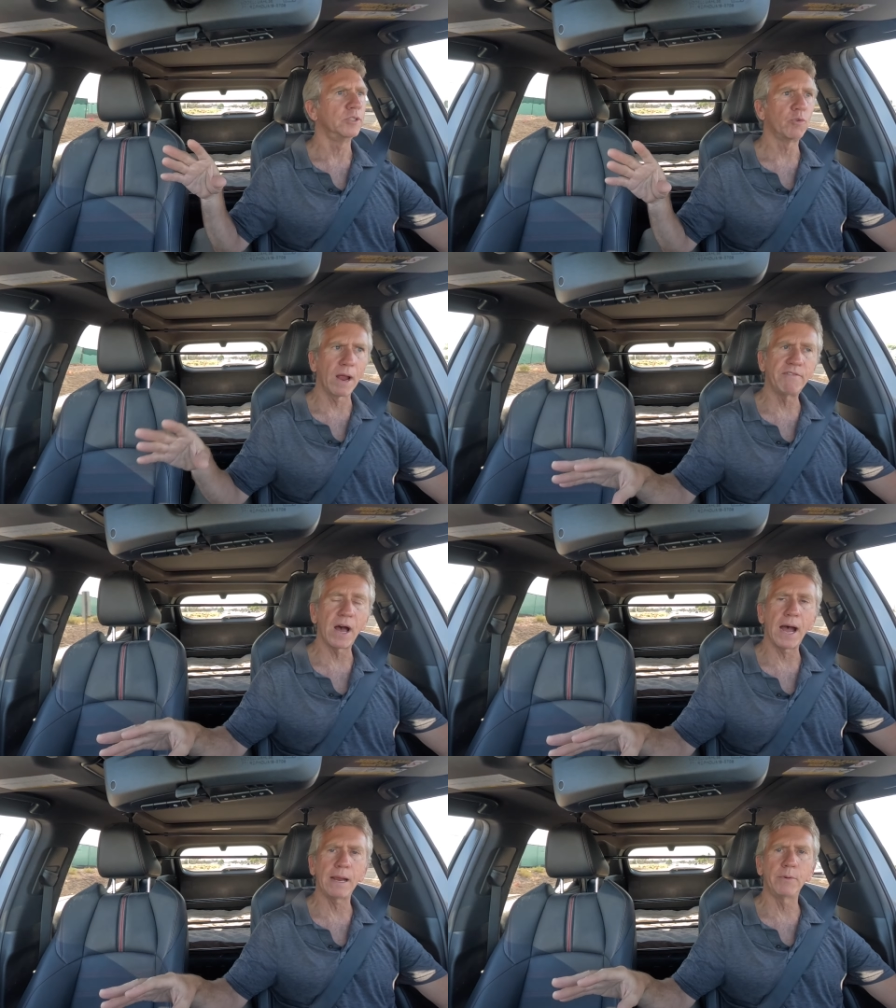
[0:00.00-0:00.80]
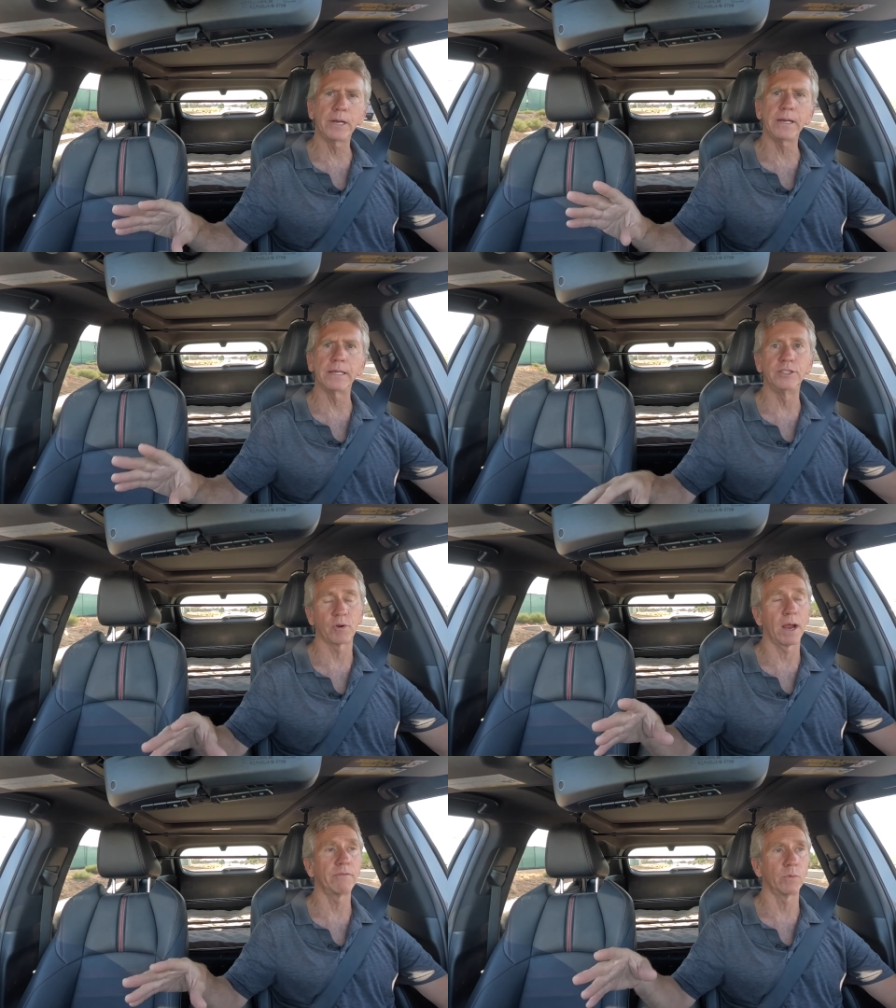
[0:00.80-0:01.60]
drive the hybrid and
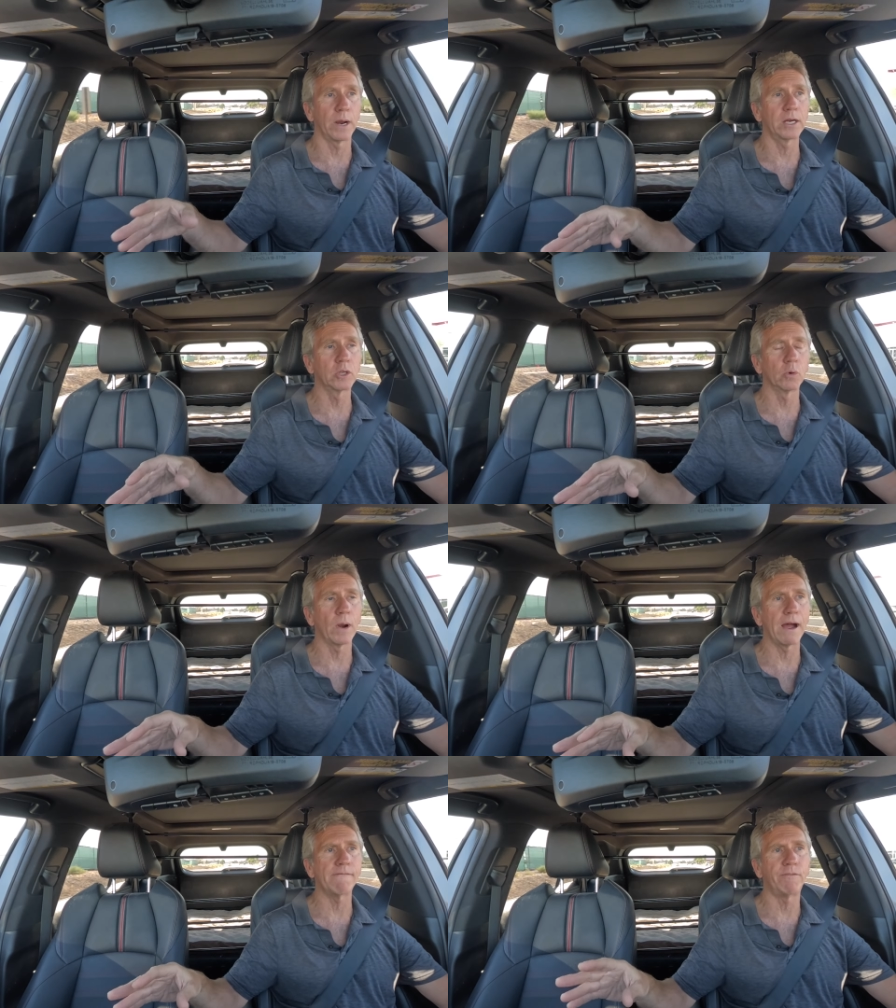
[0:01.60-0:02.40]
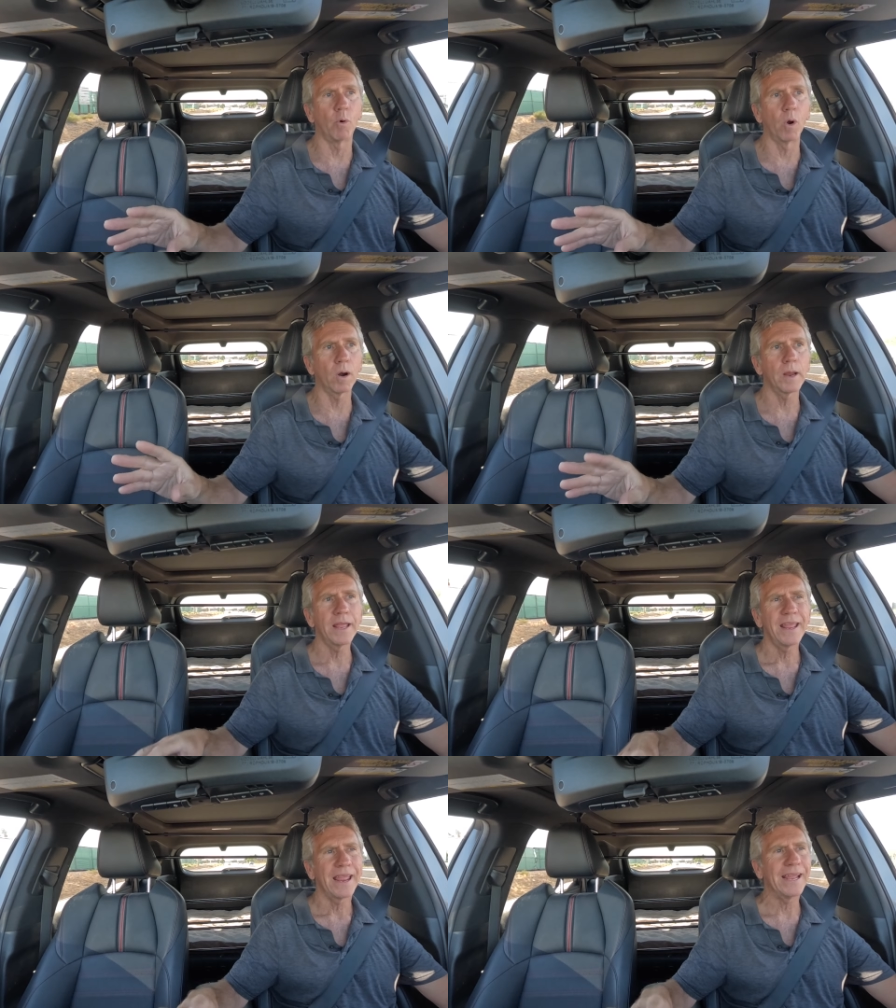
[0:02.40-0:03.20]
drive the regular
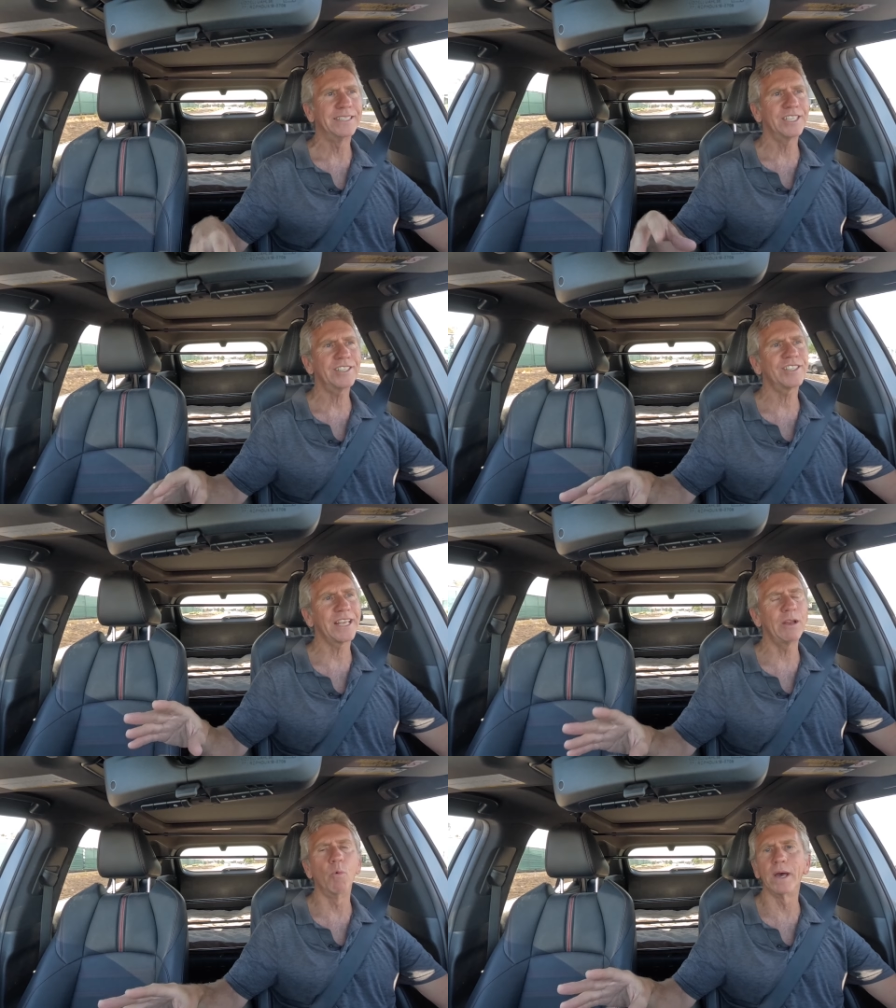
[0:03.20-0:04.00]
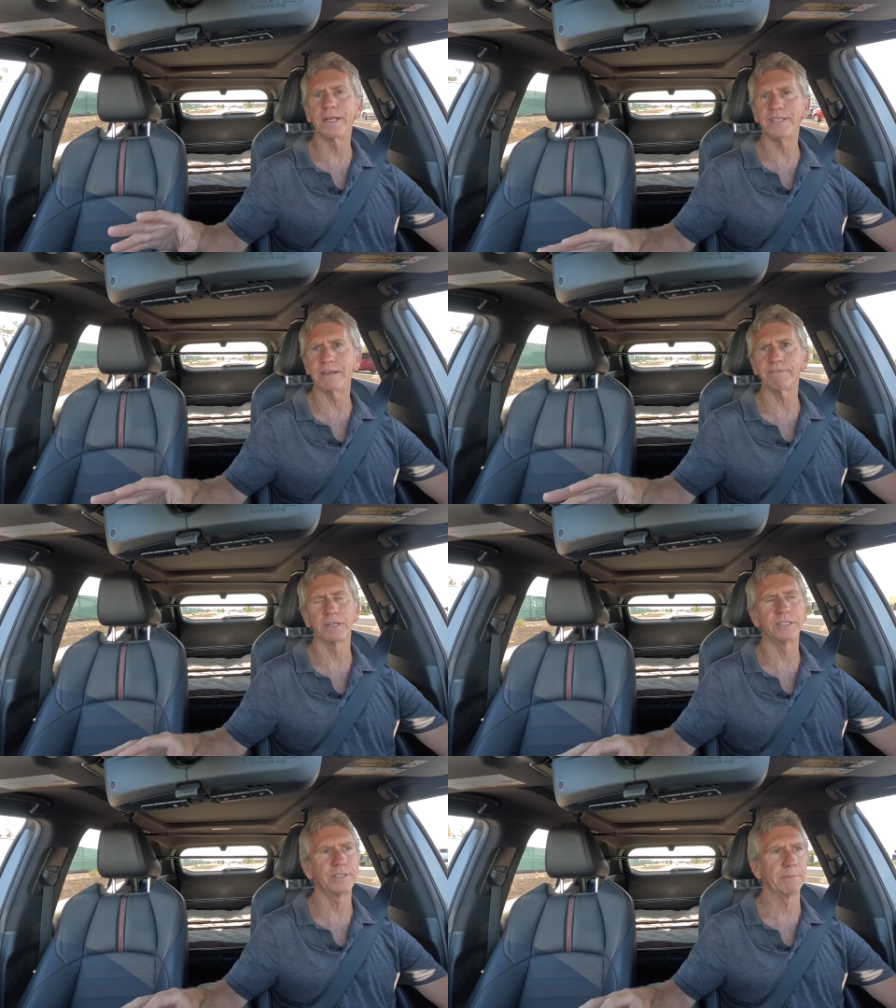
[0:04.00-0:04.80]
RAV4 and just see what a
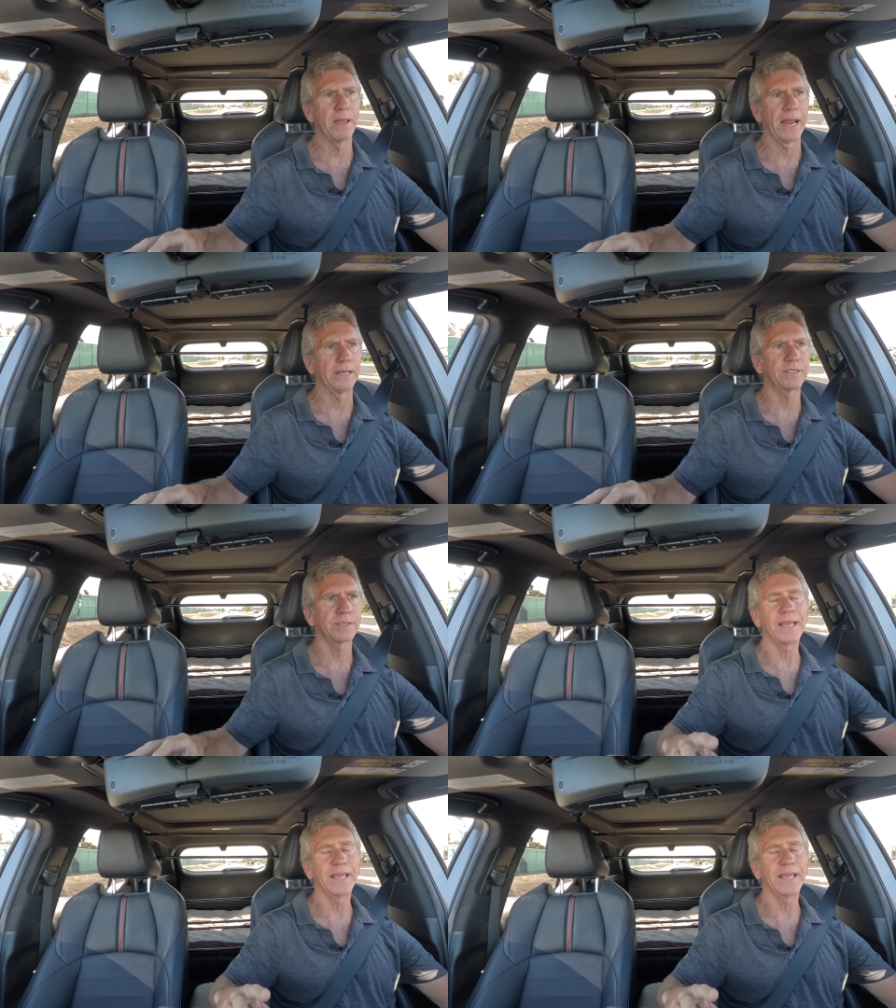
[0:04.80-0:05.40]
difference it makes.